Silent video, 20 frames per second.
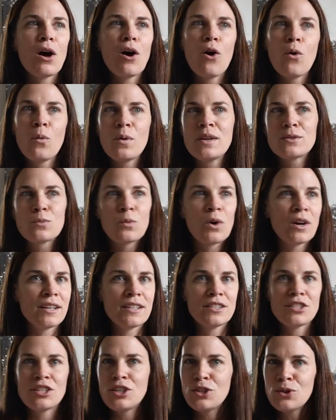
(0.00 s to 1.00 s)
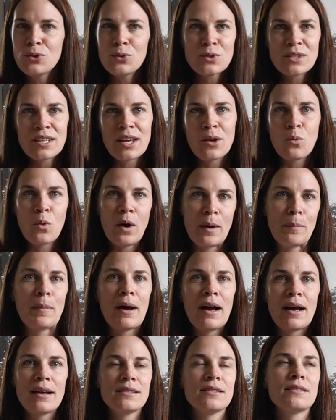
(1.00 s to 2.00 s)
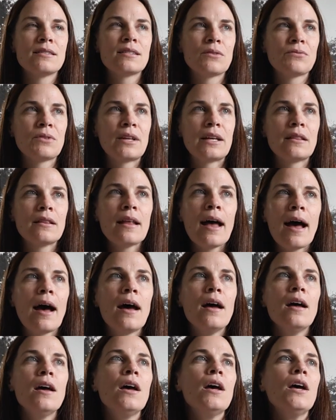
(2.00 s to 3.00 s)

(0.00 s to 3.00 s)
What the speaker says: always wanting to use like 1-bys and stuff like that.